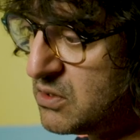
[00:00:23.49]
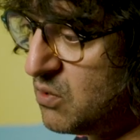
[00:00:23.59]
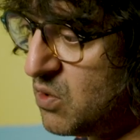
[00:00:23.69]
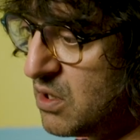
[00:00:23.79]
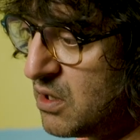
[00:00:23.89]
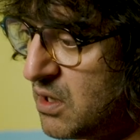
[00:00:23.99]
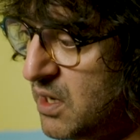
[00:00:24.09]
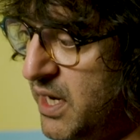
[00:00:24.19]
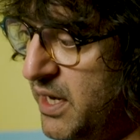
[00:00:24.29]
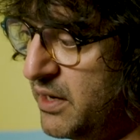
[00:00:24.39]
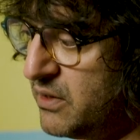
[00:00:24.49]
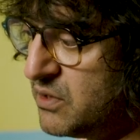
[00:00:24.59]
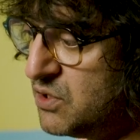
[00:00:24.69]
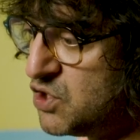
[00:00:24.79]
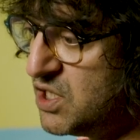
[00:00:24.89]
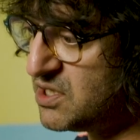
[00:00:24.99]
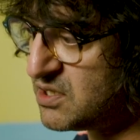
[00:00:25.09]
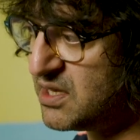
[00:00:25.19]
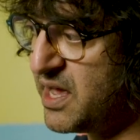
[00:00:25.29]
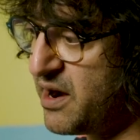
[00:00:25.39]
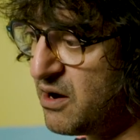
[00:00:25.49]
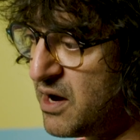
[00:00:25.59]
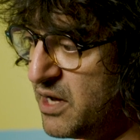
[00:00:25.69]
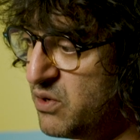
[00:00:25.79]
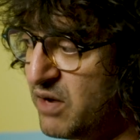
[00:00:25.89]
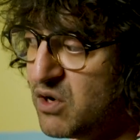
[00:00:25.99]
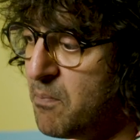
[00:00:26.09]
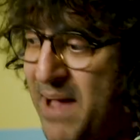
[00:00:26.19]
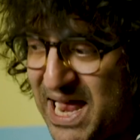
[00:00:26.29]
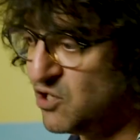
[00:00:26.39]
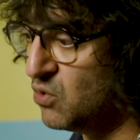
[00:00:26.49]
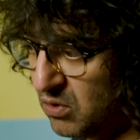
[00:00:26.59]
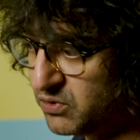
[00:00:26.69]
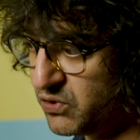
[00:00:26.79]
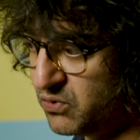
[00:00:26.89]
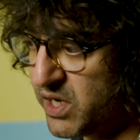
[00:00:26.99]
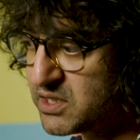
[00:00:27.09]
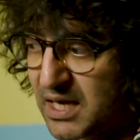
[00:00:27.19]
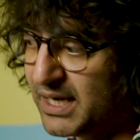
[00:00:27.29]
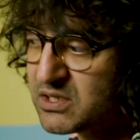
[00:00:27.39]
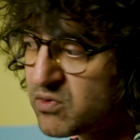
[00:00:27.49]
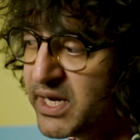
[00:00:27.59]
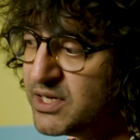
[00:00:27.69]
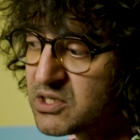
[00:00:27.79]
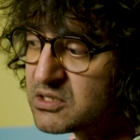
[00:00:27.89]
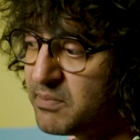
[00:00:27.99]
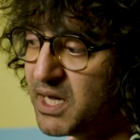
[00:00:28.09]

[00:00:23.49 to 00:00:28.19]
to work and she's just there and you have no manual to do this and it's really just